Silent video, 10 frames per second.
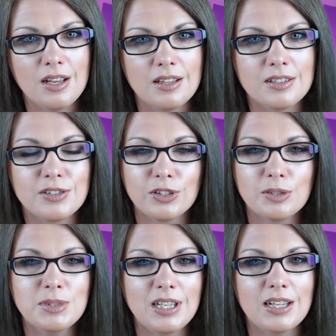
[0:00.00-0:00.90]
The
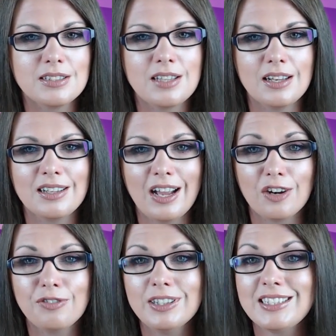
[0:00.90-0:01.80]
circumstance and
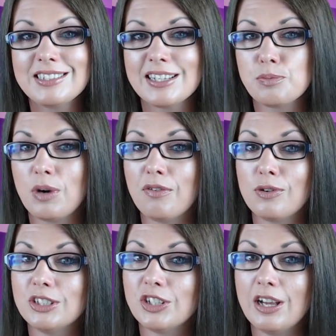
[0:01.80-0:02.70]
carefully assess
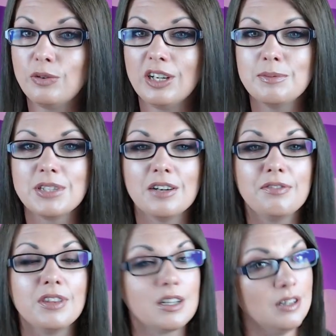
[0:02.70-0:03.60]
preferential outcomes
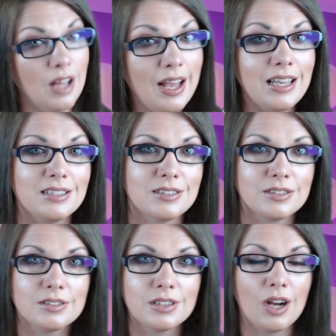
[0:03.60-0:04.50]
of the client
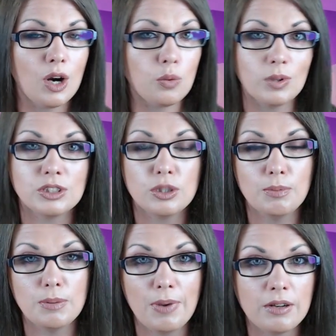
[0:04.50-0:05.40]
are what should
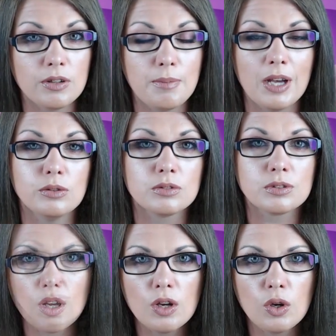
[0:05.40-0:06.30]
be paramount.
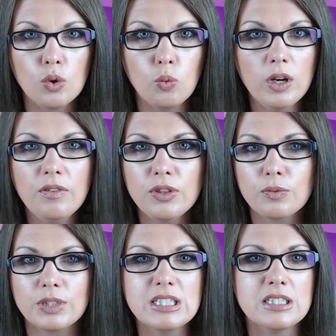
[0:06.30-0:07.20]
One of the
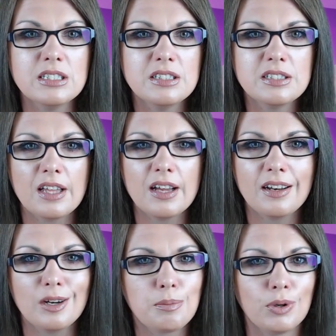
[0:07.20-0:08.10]
reasons
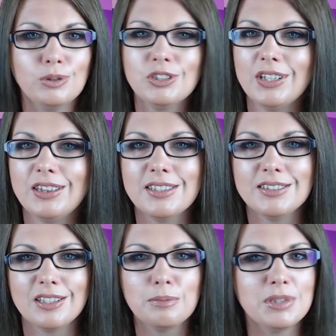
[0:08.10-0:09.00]
that an approach like this
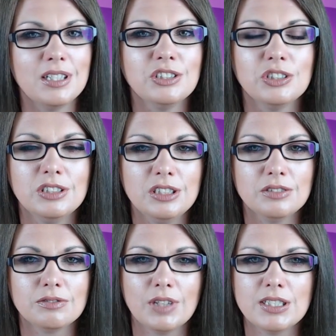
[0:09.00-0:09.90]
can
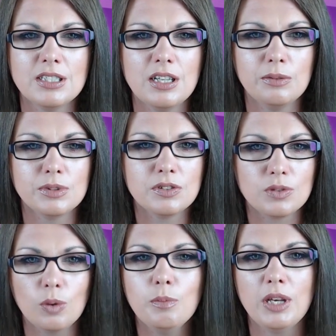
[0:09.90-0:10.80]
potentially resonate with
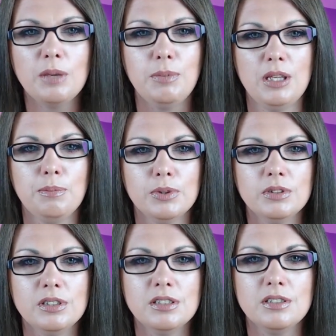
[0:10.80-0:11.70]
so many
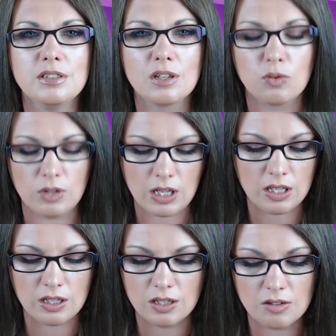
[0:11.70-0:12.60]
people is the
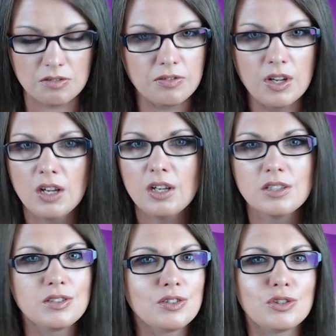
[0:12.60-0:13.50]
grain of
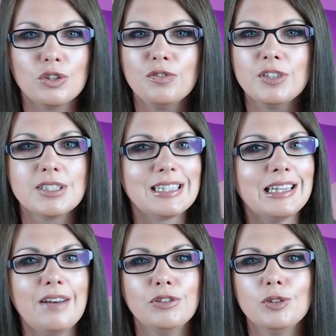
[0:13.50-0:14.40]
surface
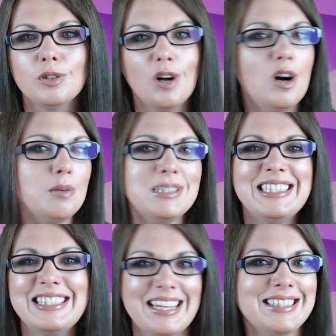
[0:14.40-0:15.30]
level, common
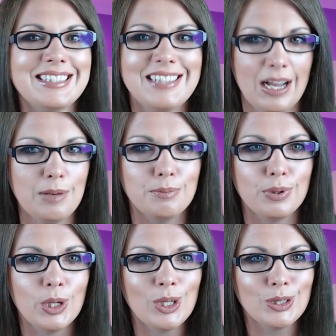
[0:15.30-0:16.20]
sense type
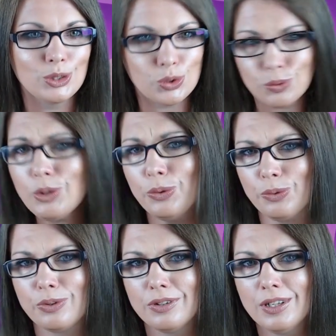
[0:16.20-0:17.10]

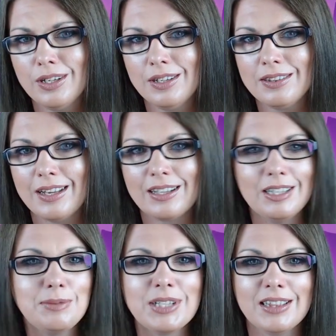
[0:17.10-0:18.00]
truth that
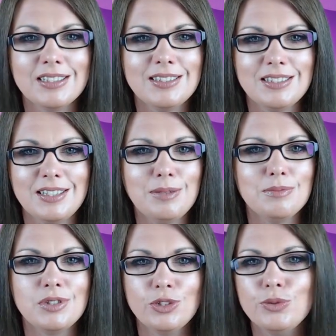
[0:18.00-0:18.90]
claims like this
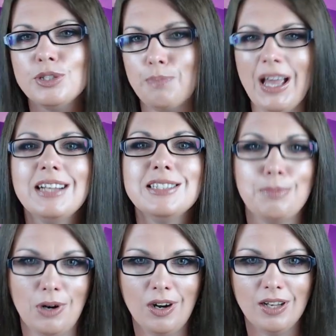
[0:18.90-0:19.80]
seem to depend
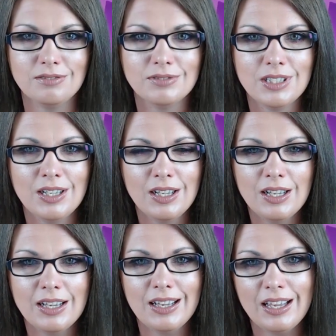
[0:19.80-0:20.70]
upon.
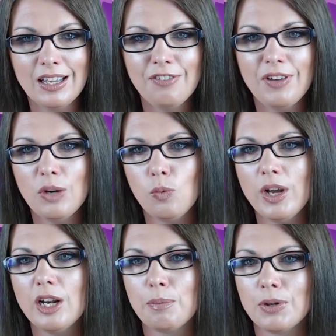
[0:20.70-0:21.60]
If and
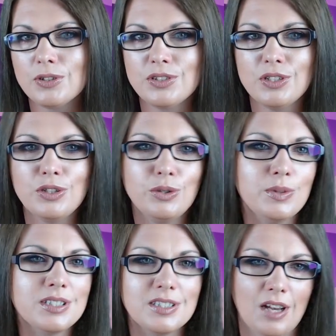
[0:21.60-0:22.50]
when a person who
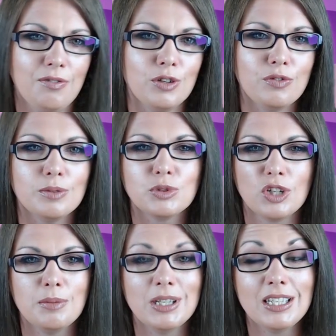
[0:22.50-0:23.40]
has suffered from
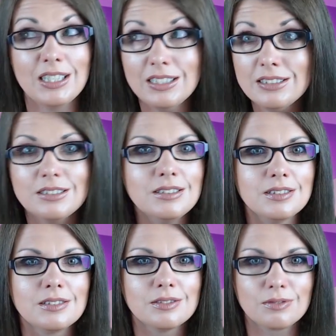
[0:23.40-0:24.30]
trauma
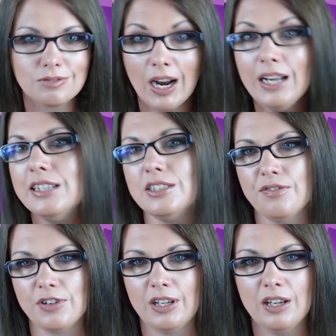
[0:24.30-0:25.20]
is ready to
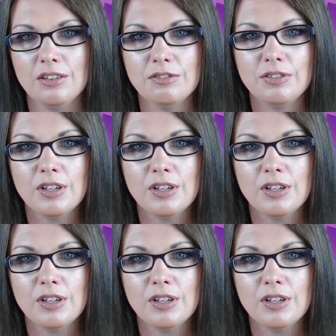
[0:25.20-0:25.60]
forgive,